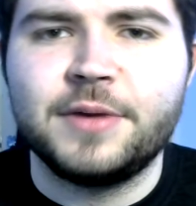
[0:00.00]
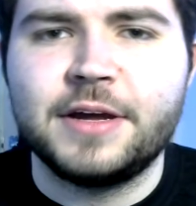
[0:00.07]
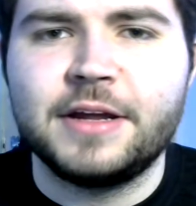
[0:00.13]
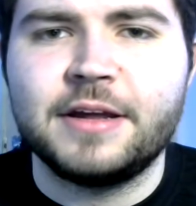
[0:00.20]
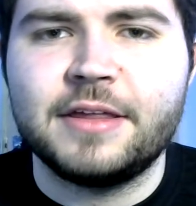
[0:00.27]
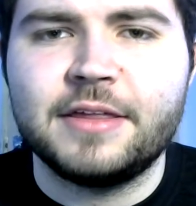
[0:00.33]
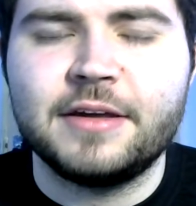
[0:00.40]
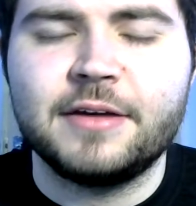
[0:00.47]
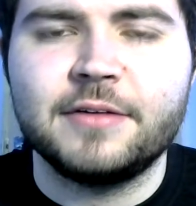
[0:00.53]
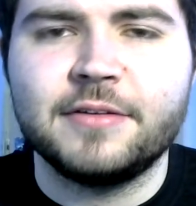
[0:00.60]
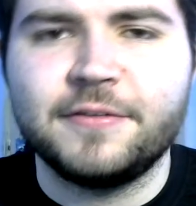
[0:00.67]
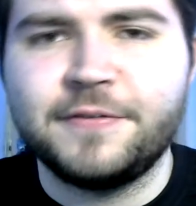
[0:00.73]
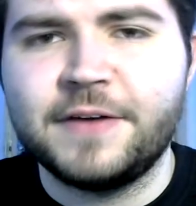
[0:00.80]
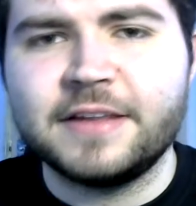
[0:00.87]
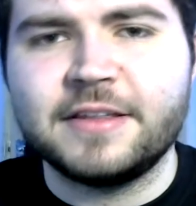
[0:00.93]
and I think the
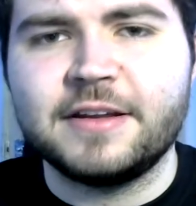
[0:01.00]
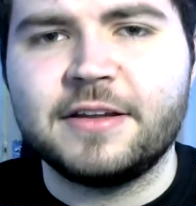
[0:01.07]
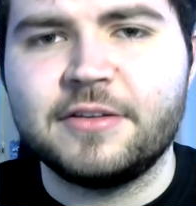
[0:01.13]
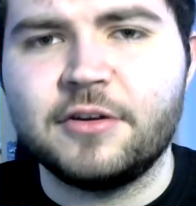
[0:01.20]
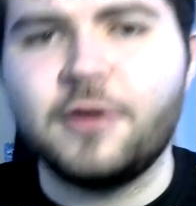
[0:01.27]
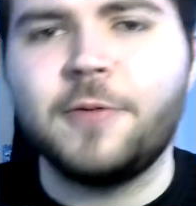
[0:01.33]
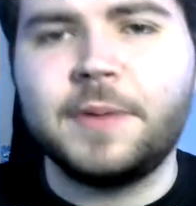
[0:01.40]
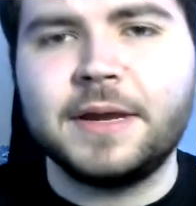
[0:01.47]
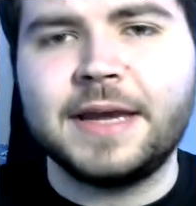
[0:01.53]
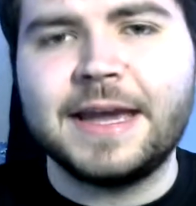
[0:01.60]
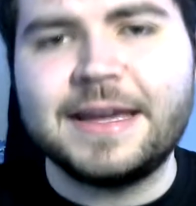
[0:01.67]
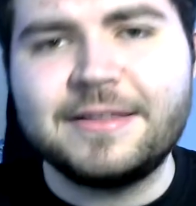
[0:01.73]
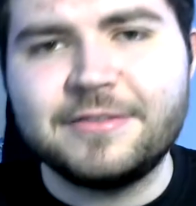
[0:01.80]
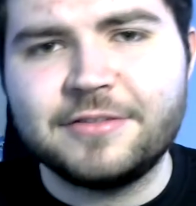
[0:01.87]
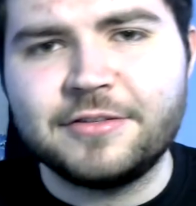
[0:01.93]
fact that it's up
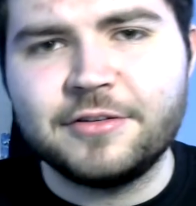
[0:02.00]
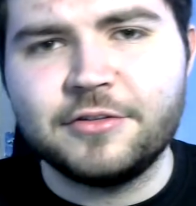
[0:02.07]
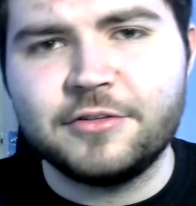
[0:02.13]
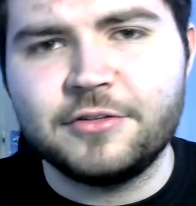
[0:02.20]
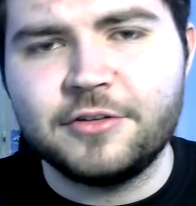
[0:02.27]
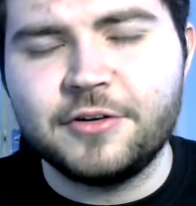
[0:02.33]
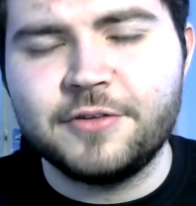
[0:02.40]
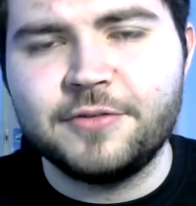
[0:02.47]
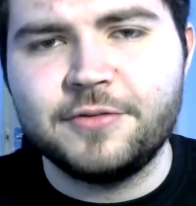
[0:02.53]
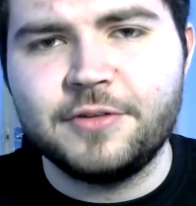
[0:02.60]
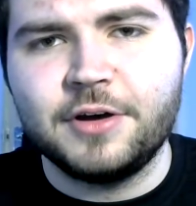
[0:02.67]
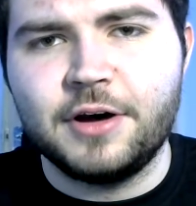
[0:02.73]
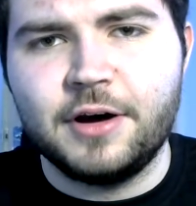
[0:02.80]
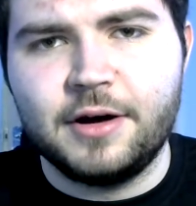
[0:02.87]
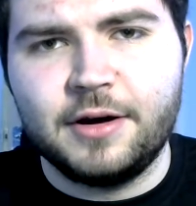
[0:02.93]
against such stuff
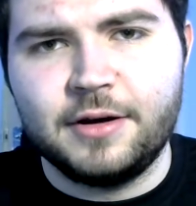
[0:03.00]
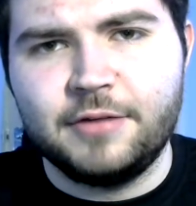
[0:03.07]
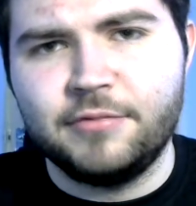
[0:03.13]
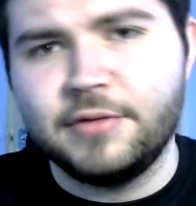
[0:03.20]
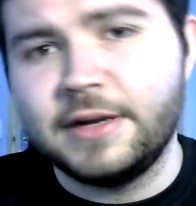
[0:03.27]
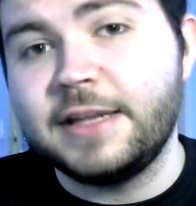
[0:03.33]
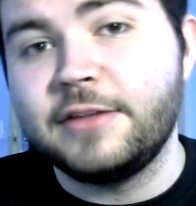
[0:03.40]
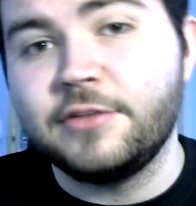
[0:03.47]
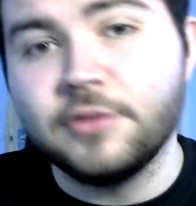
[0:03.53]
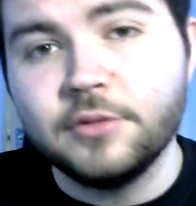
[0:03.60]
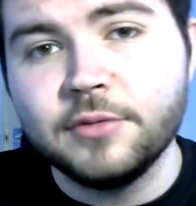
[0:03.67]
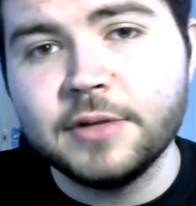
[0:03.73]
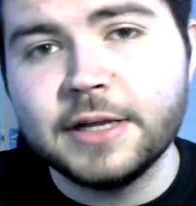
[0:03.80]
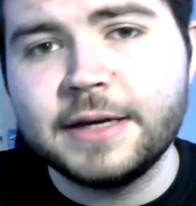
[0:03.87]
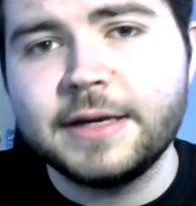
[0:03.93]
that I really
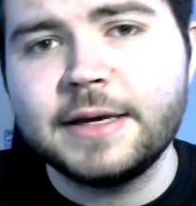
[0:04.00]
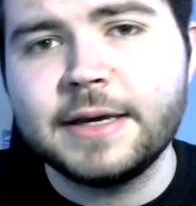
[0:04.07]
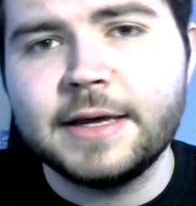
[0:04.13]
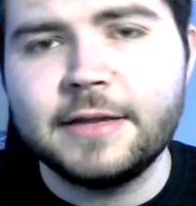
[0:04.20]
do like,